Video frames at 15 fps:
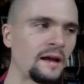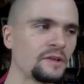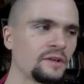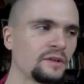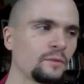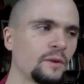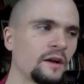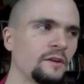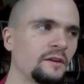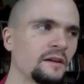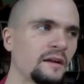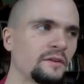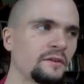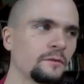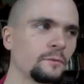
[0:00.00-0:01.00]
just want you
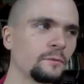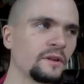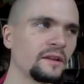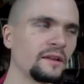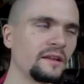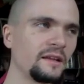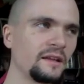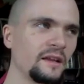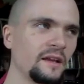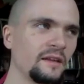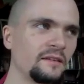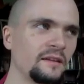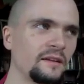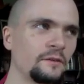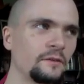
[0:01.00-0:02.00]
guys to really
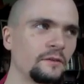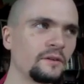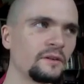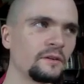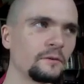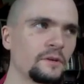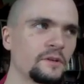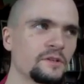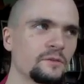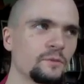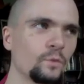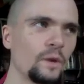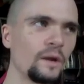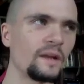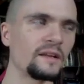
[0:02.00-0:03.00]
take into
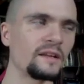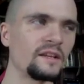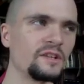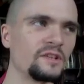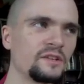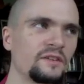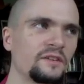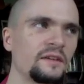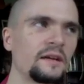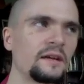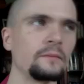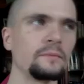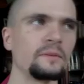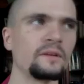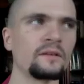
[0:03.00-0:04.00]
consideration what he just
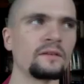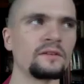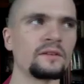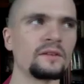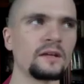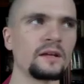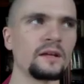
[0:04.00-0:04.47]
said because